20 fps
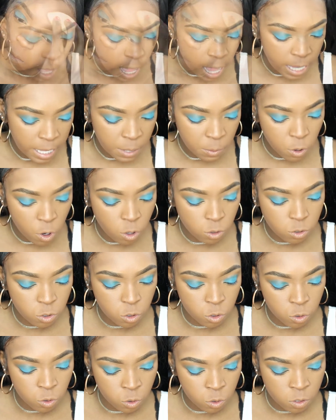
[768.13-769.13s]
I am going
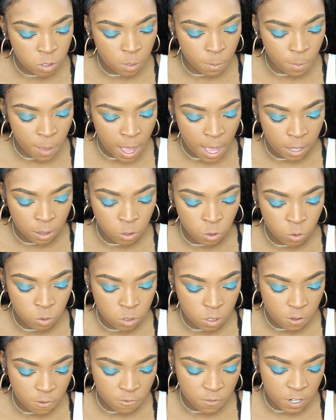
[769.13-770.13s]
to use my
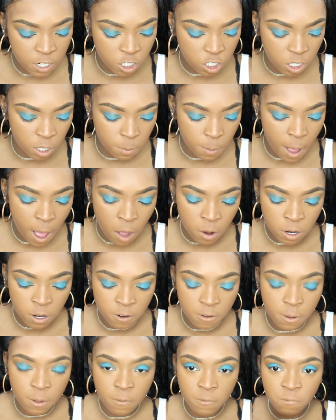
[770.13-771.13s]
loose finishing
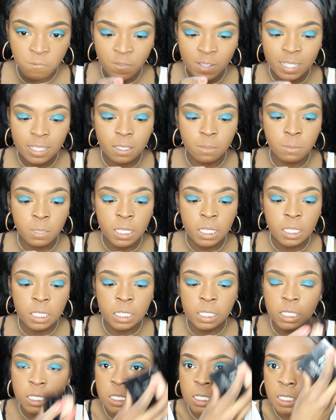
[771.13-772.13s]
powder. Fits Me.
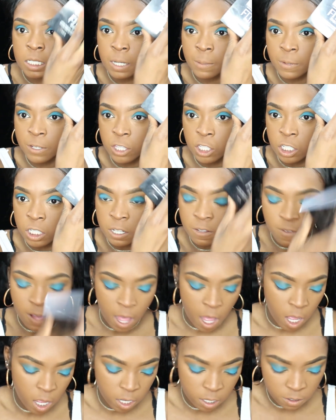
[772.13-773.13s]
This is number
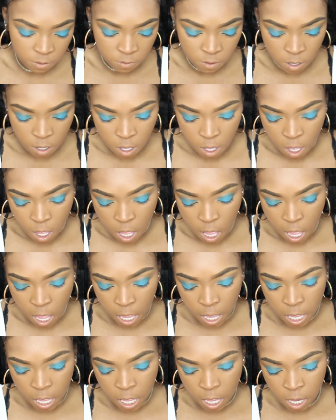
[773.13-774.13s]
35.
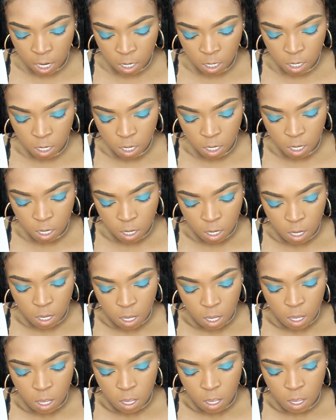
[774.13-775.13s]
And
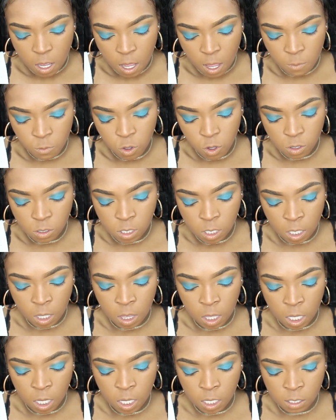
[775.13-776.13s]
I'm
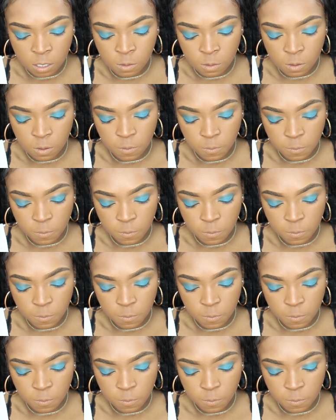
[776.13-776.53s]
using this